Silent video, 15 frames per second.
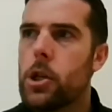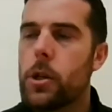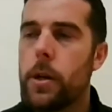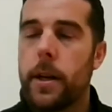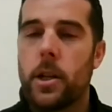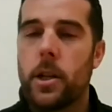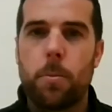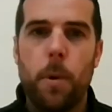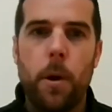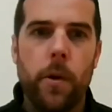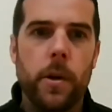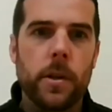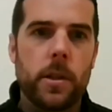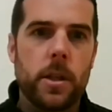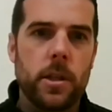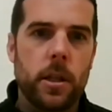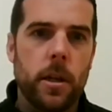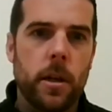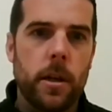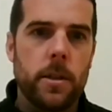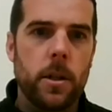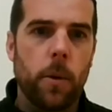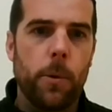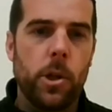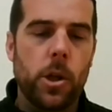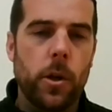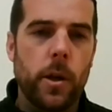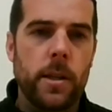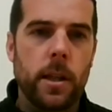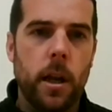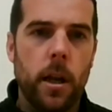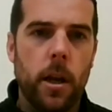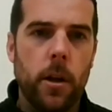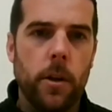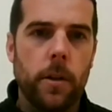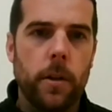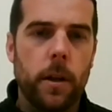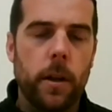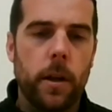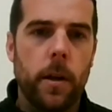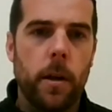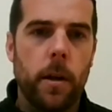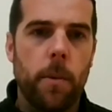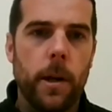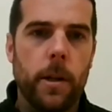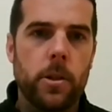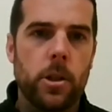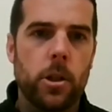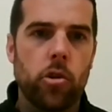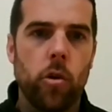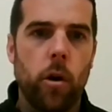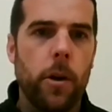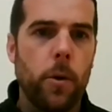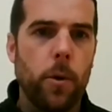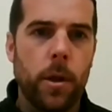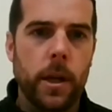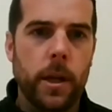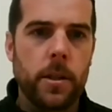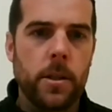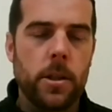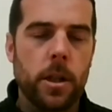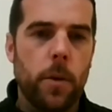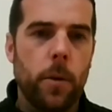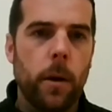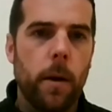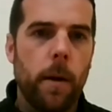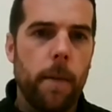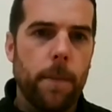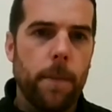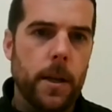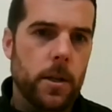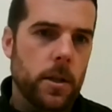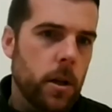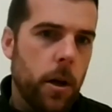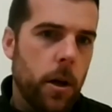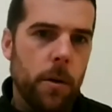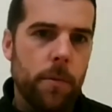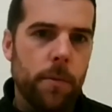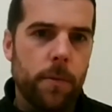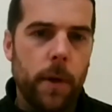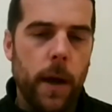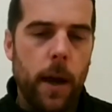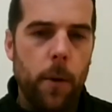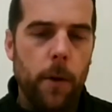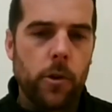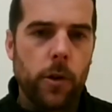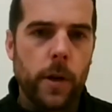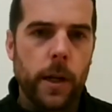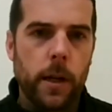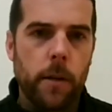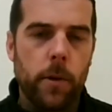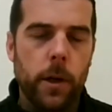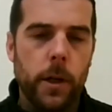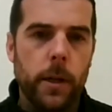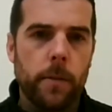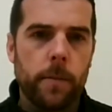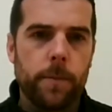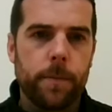experience as an opportunity to learn and to try new things. So that's kind of how I've treated it, really.